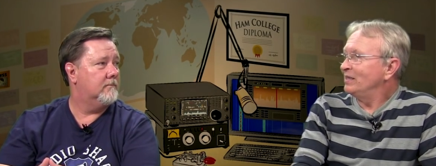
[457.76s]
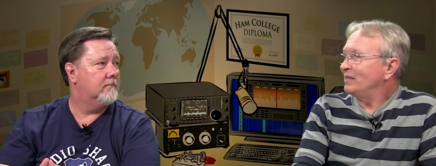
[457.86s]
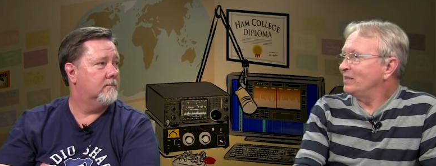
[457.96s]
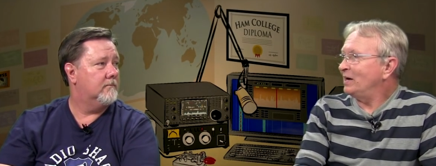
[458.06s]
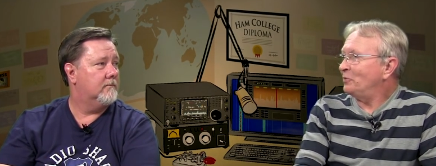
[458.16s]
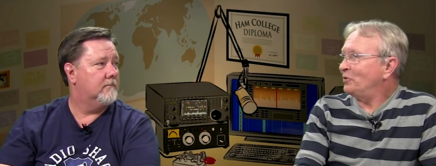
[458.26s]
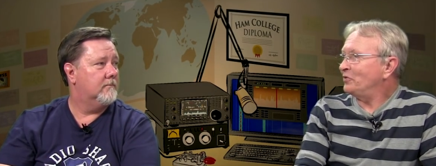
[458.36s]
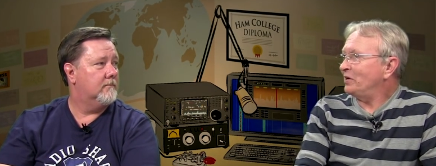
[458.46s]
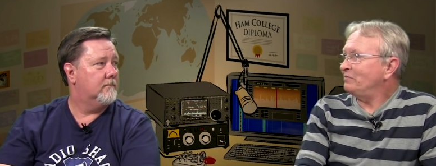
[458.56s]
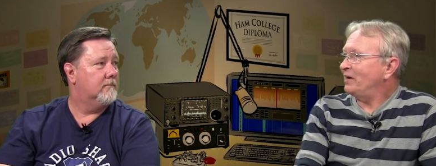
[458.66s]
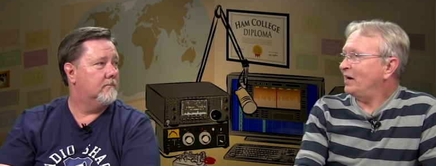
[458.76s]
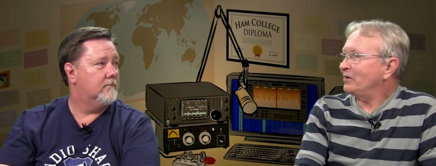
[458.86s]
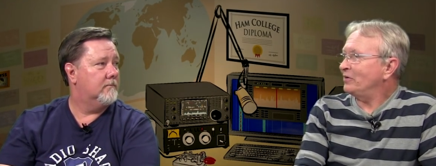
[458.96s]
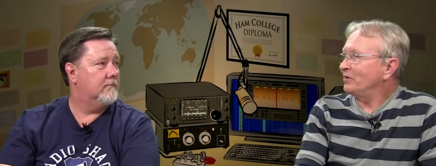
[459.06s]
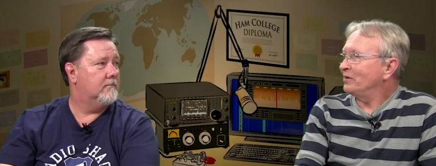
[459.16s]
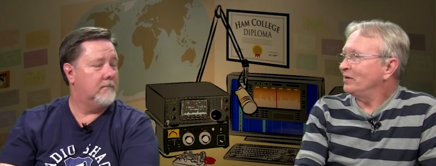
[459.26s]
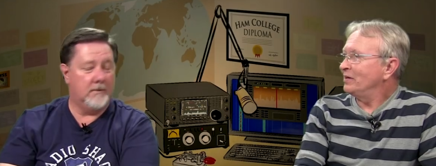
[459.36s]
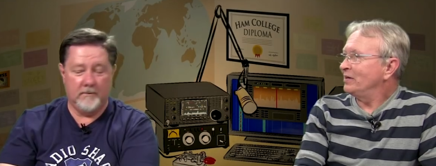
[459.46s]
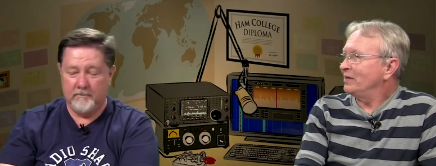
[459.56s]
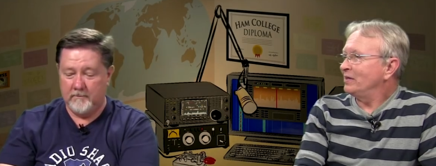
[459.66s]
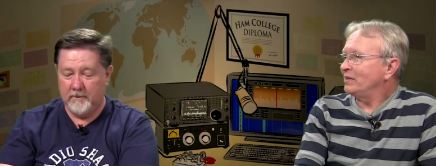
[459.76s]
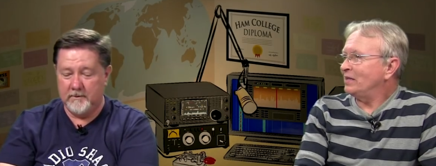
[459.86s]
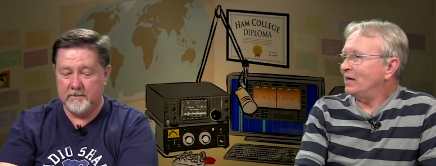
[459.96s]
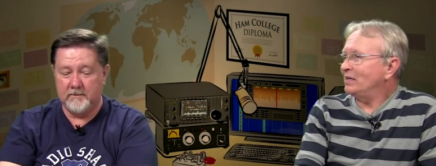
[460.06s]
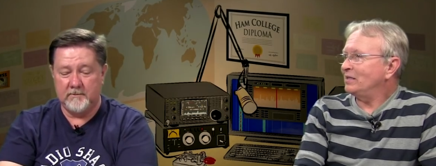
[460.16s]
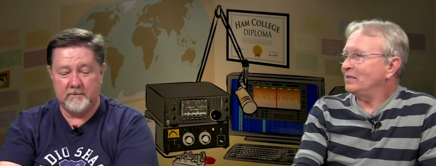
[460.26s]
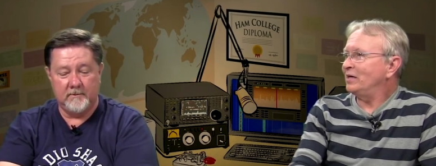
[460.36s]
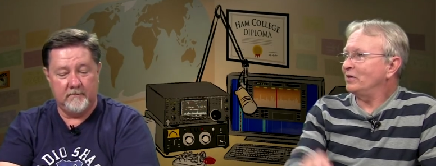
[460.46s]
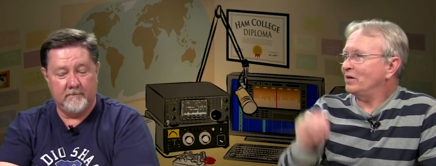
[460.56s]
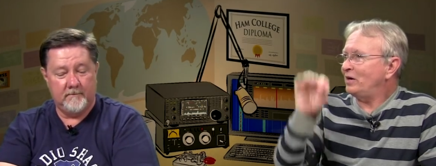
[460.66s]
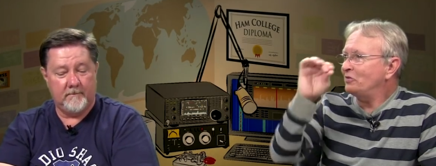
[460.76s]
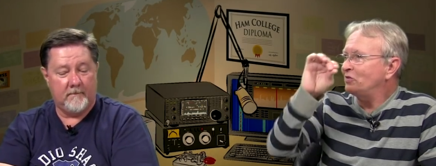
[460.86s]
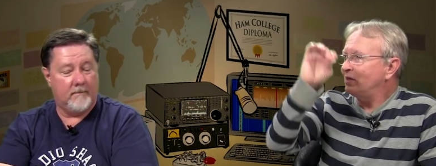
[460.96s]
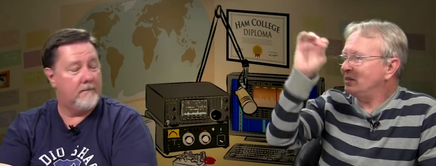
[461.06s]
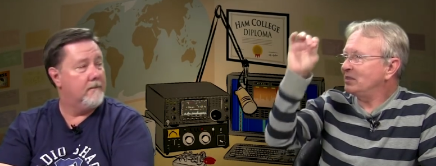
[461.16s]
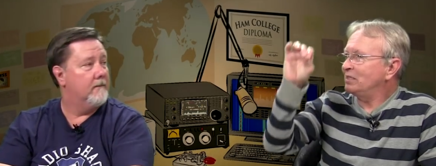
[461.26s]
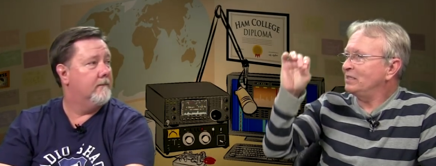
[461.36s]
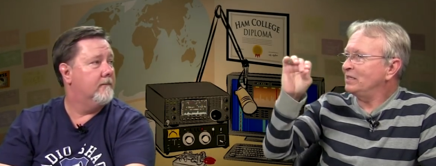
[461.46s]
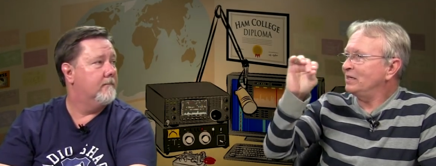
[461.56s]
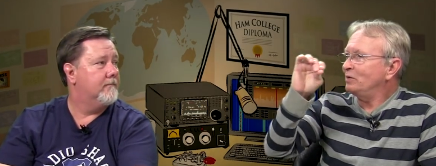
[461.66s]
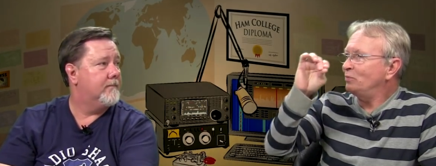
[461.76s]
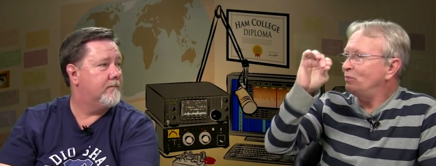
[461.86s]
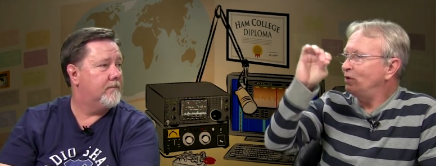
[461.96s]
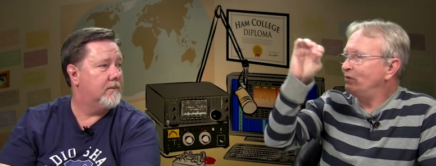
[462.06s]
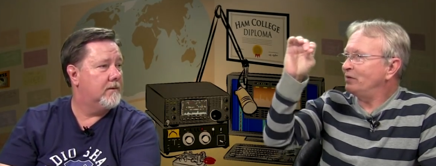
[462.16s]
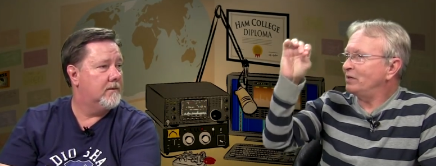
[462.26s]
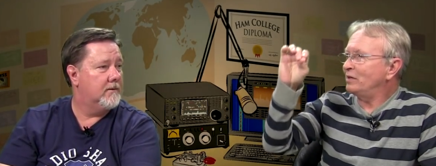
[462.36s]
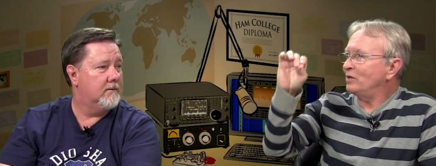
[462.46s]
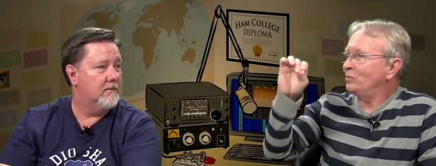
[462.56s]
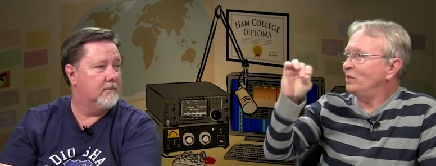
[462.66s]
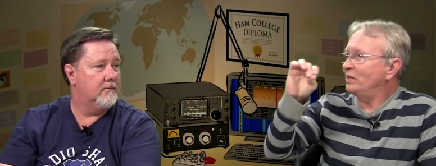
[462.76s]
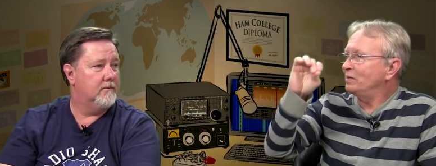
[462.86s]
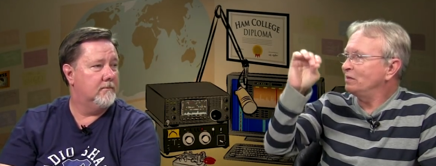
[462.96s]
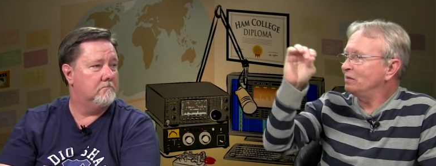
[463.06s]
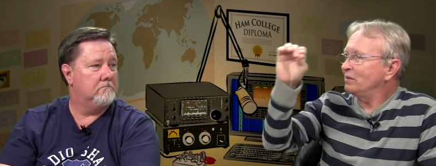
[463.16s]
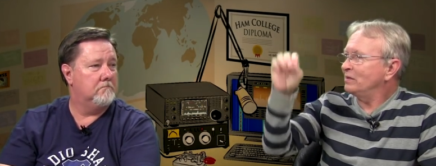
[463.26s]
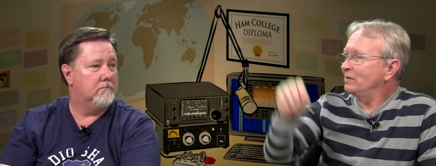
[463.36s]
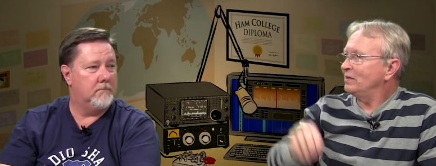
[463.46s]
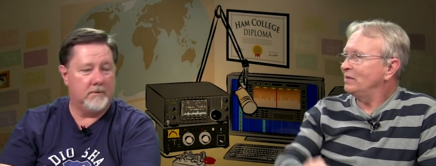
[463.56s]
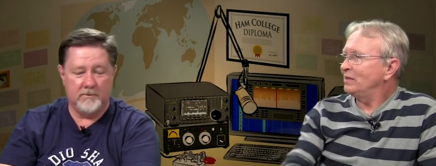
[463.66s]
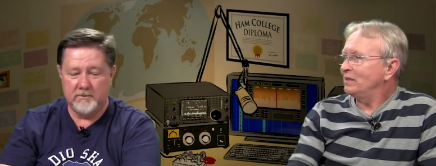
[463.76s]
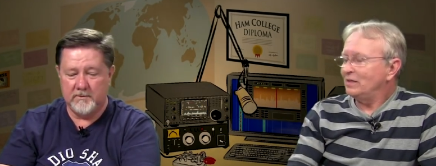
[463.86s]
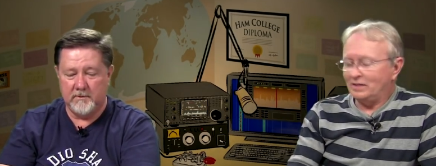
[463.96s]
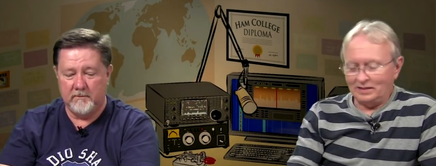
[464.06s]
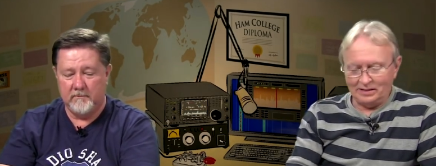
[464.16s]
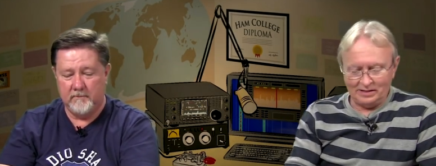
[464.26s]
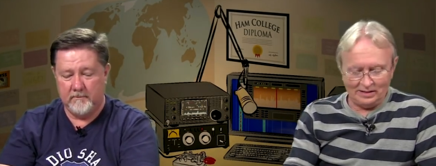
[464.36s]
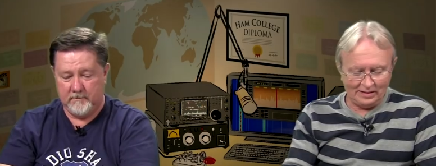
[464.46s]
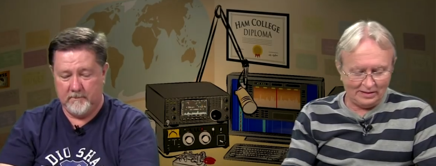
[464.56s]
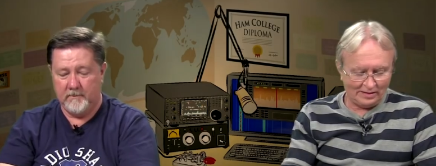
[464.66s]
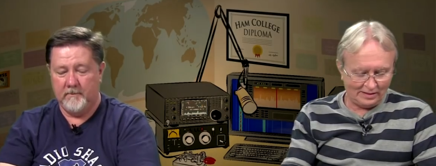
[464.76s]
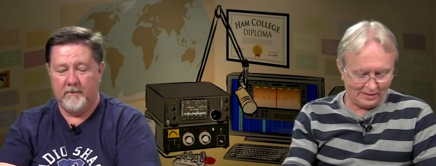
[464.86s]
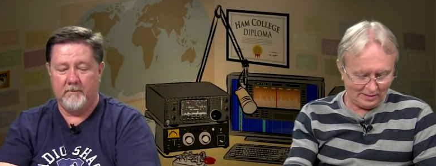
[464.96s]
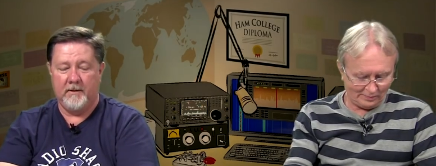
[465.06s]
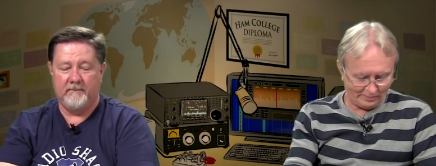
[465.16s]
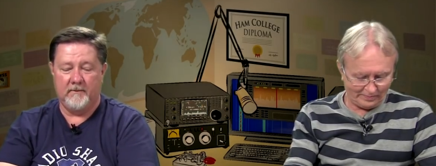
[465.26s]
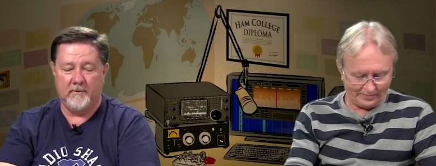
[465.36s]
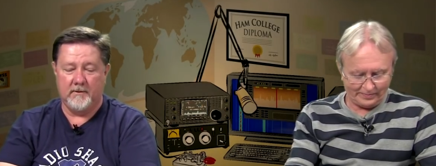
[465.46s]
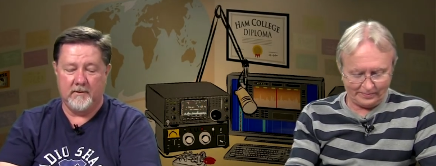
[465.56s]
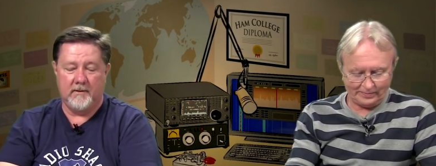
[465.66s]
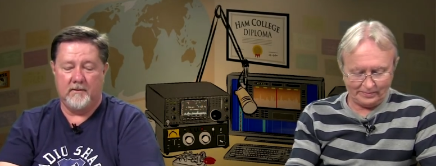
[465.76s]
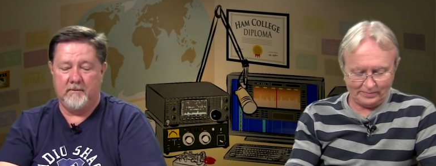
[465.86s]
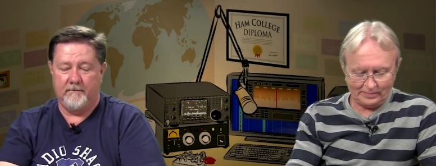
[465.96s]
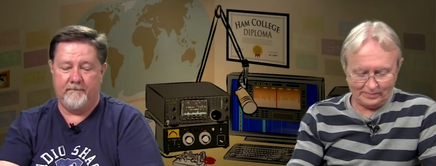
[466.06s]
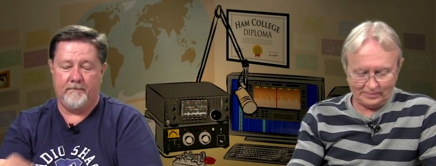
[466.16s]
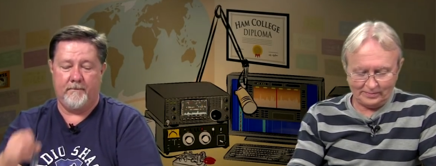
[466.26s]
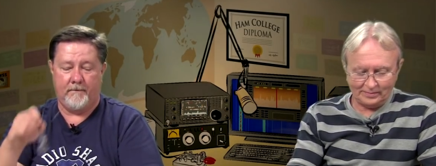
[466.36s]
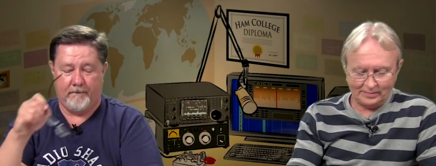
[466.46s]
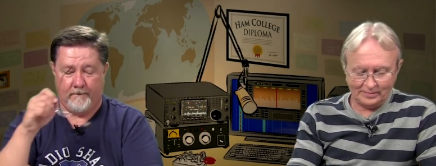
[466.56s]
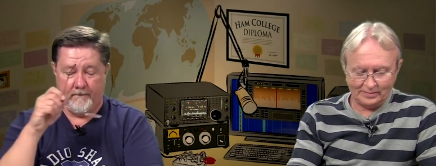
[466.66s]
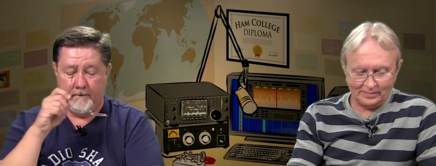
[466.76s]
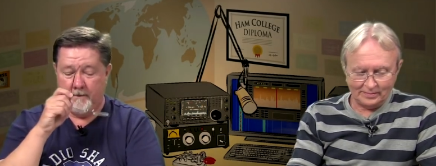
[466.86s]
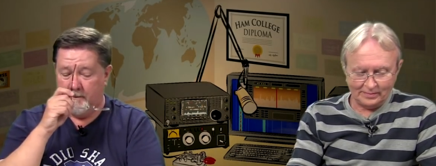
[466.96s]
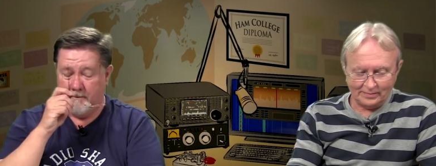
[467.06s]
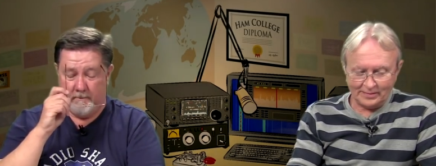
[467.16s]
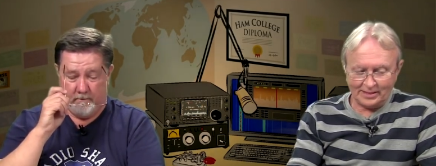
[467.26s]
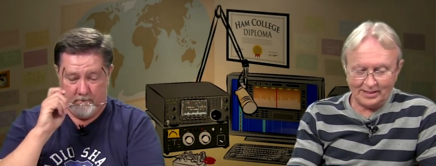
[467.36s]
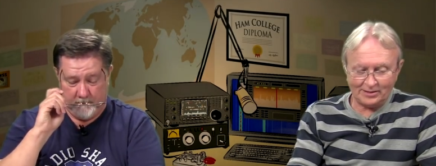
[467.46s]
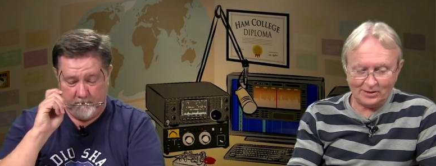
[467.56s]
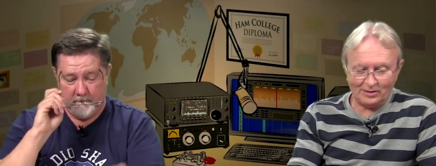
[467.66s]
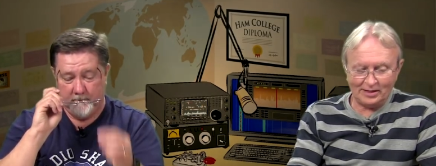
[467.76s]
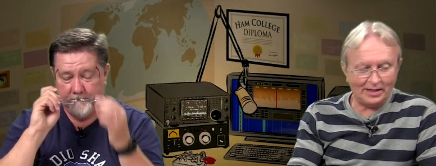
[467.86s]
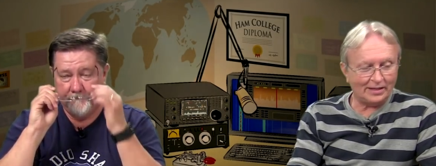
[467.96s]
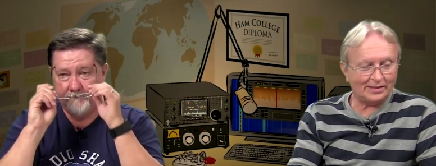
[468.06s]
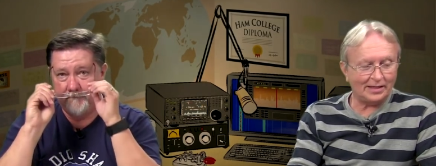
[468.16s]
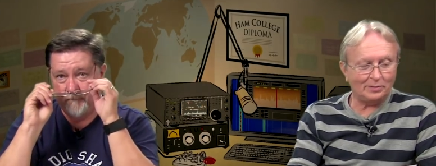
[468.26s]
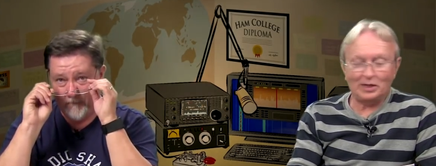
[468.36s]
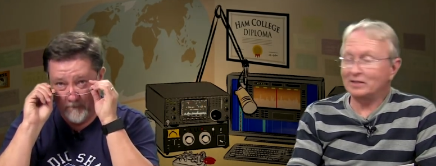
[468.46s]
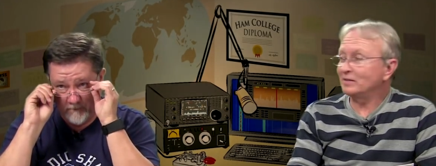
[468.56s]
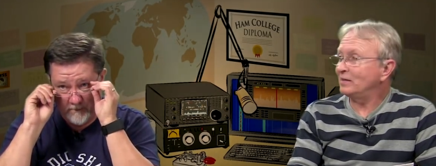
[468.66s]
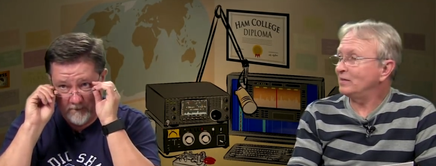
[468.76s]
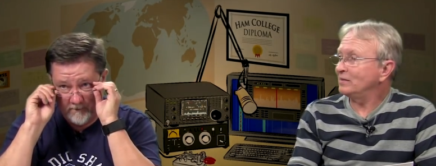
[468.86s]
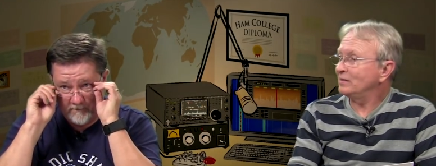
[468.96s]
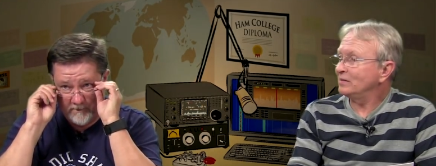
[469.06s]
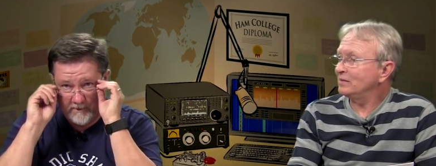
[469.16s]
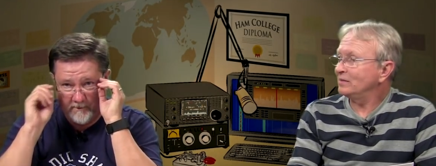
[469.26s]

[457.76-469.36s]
Speaker 1: that was a factor. Huh, that they're constantly sitting there moving a little bit.
Speaker 2: Interesting. I'm going
Speaker 1: to have to look that up. And that's all I got to say about that.
Speaker 2: Okay.